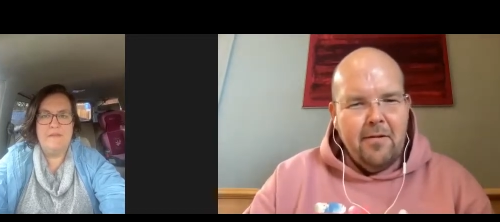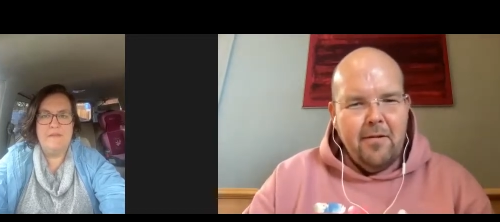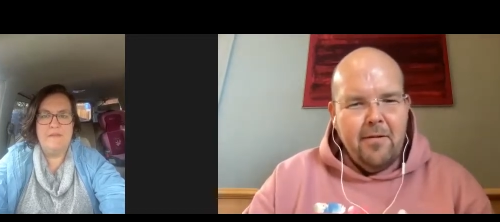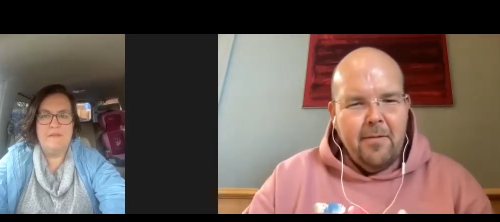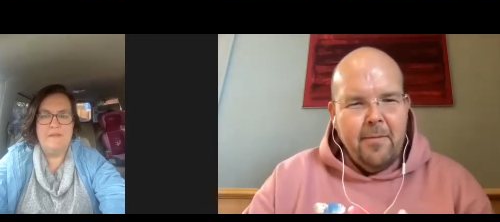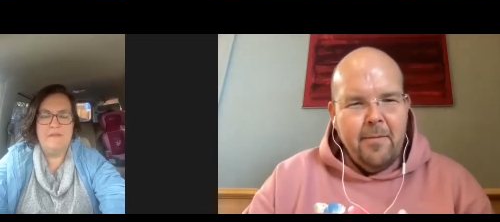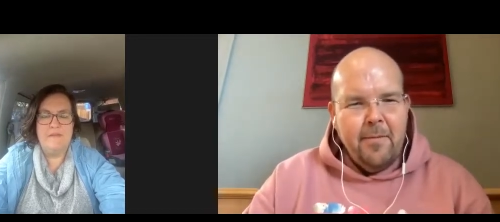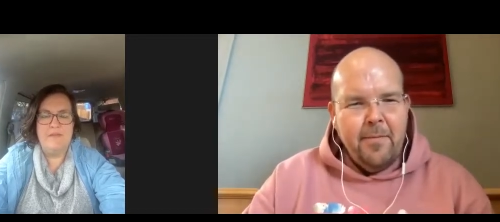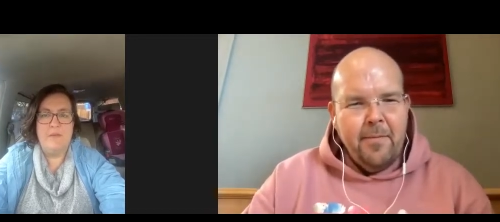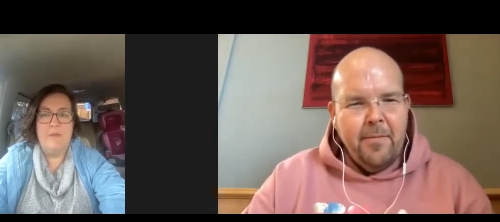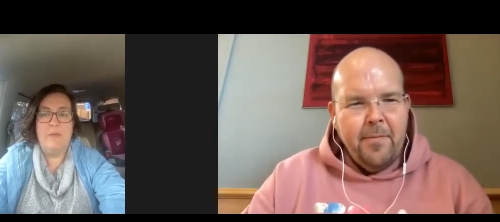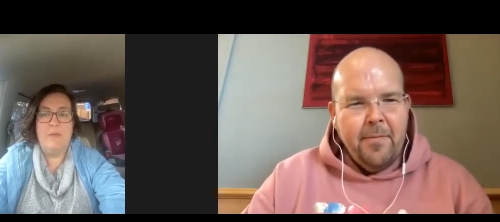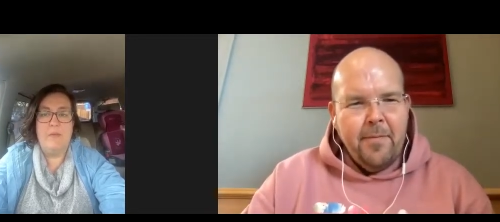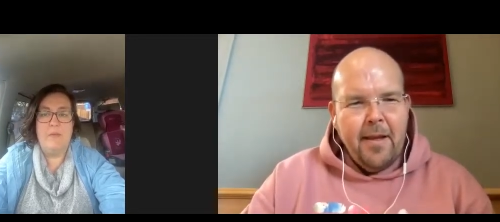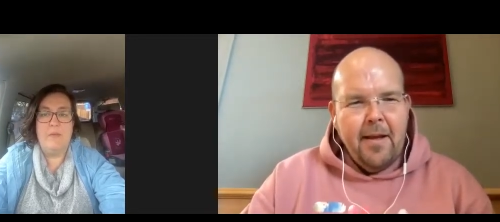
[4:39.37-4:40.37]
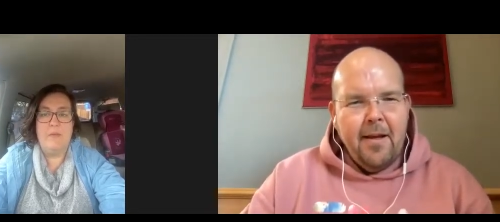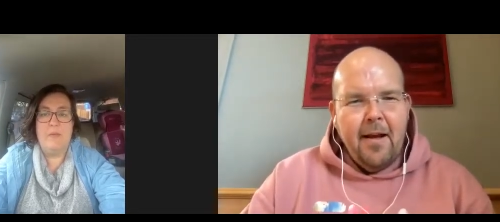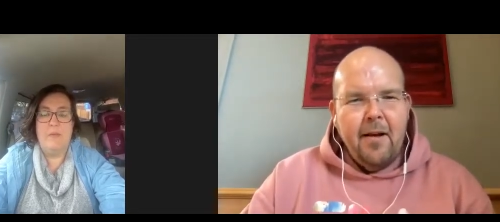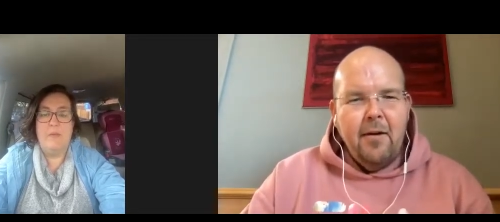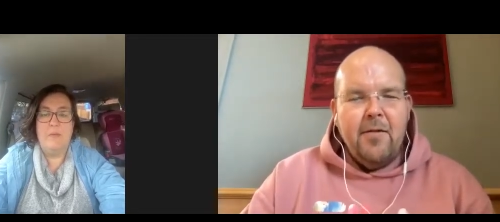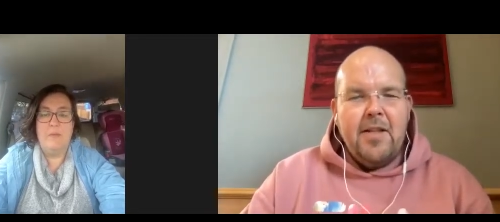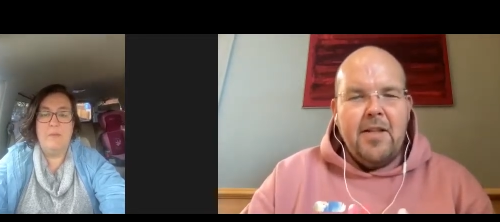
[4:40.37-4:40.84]
Speaker 1: Oh.
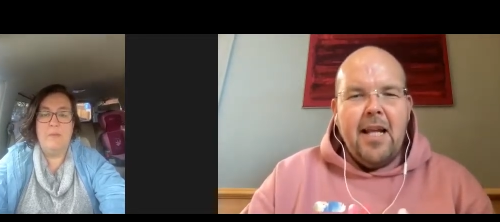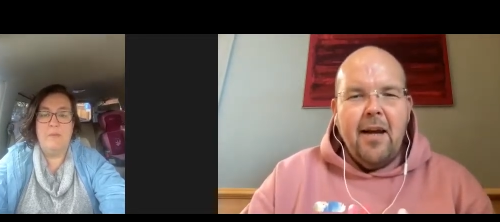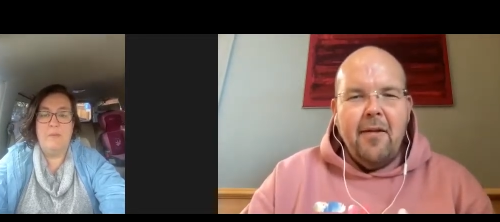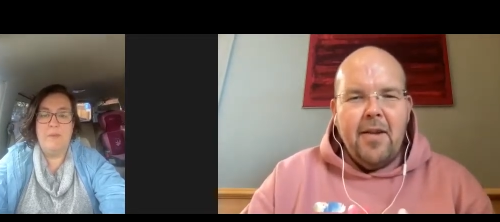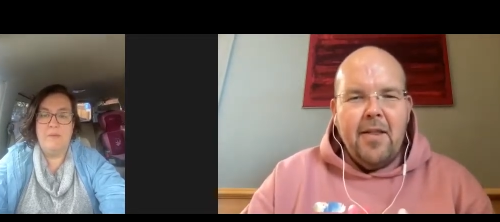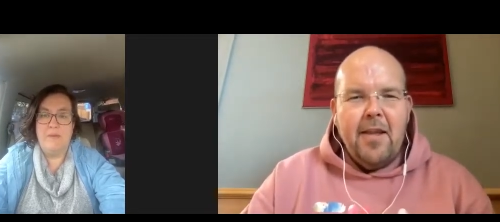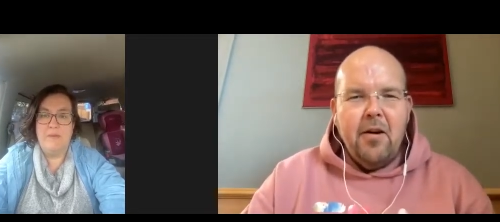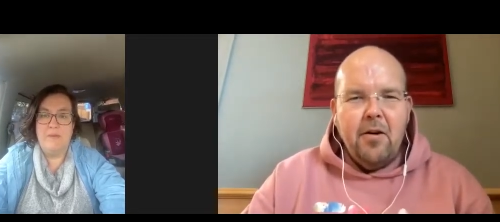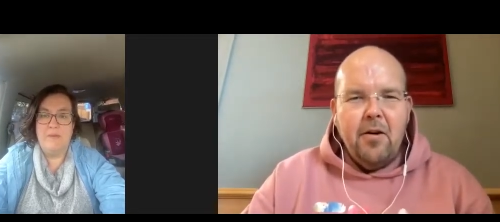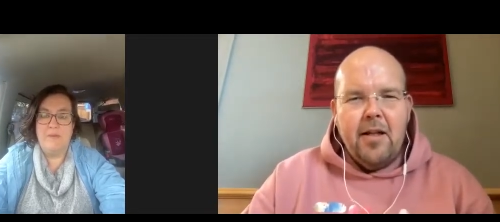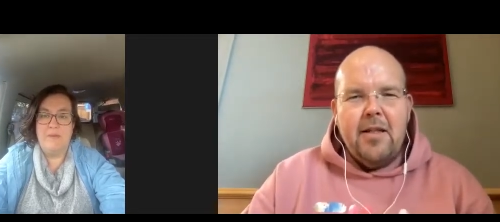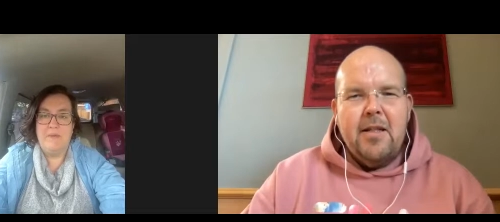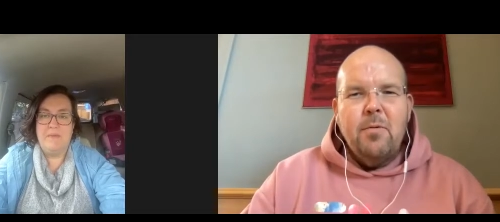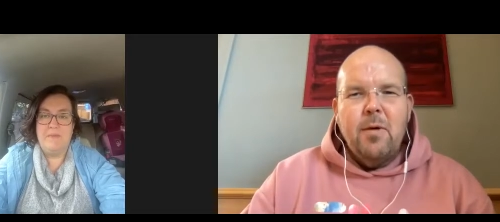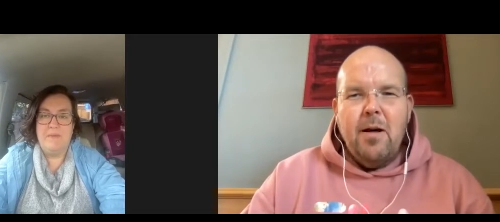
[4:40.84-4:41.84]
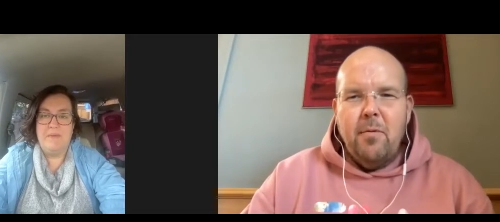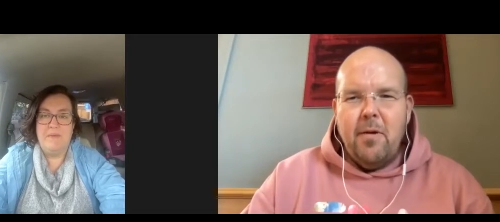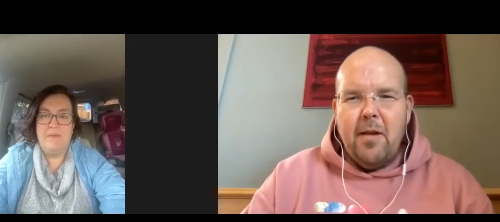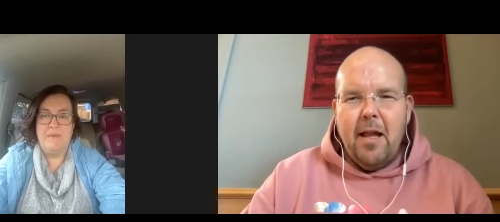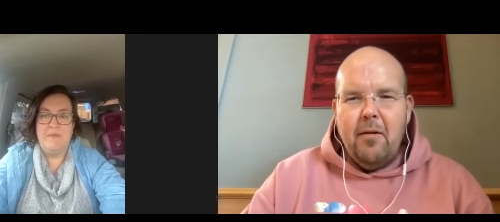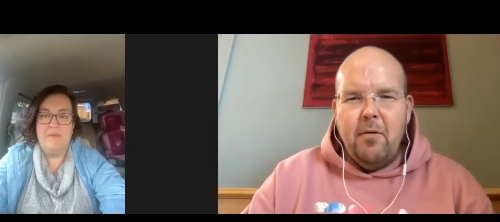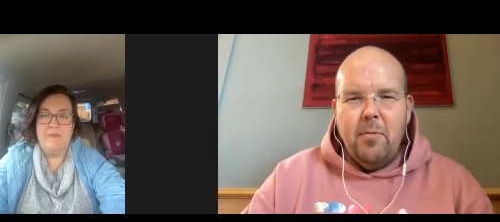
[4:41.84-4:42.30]
And obviously having yogurt as well
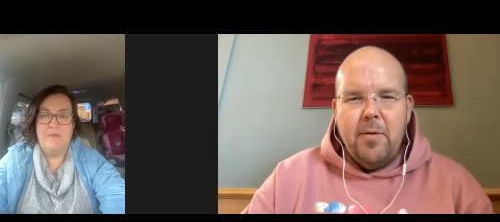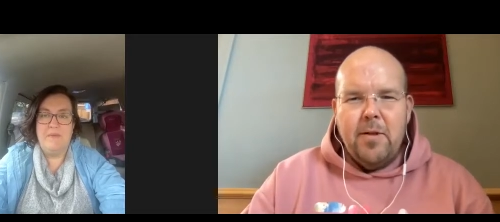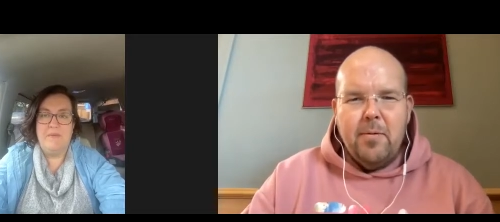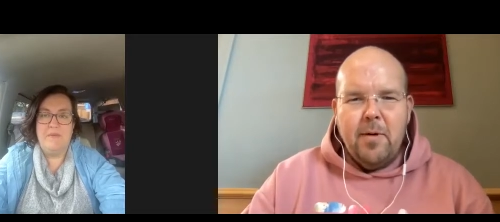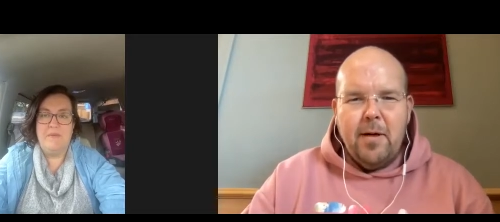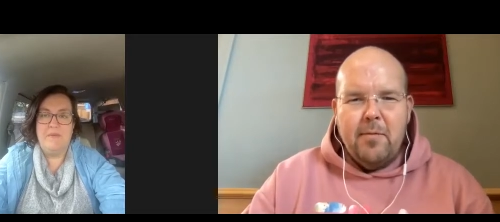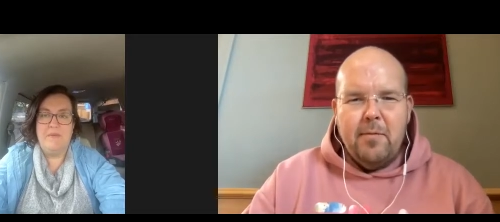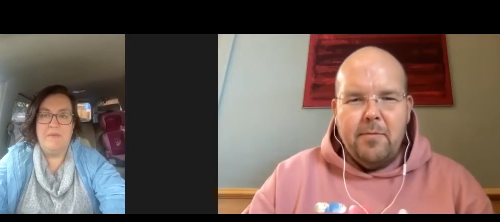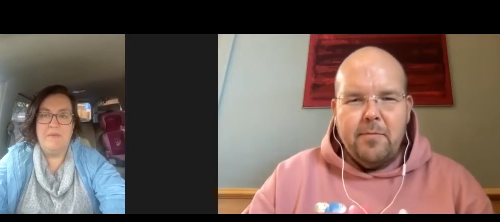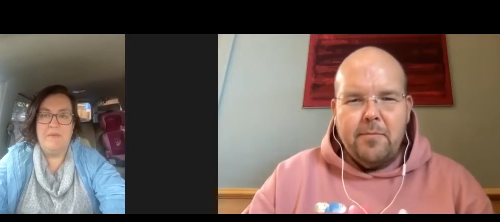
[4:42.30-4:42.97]
will help as well.